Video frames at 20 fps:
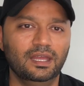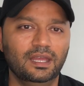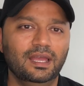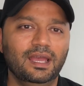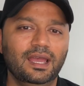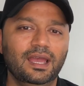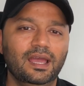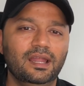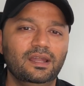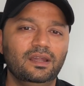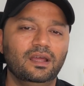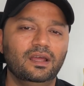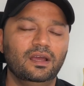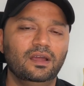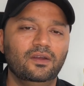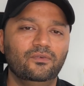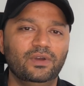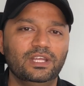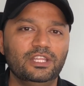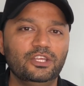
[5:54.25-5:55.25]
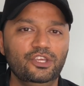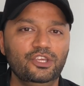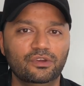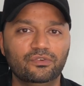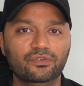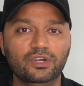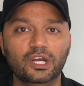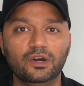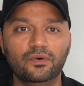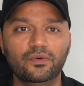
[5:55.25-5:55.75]
and whether you
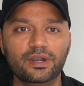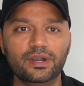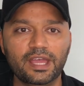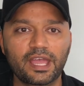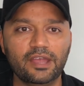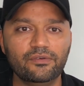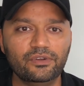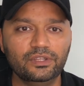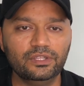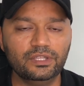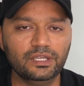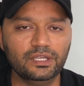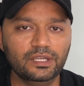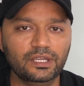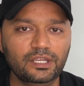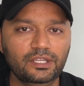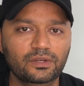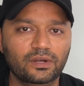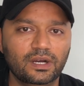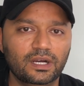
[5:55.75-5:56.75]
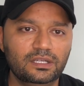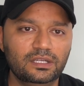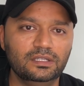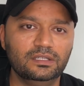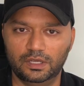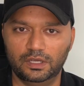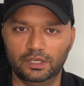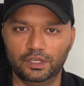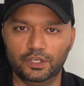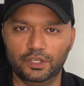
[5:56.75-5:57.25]
have covered everything in your
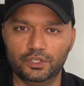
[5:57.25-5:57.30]
article.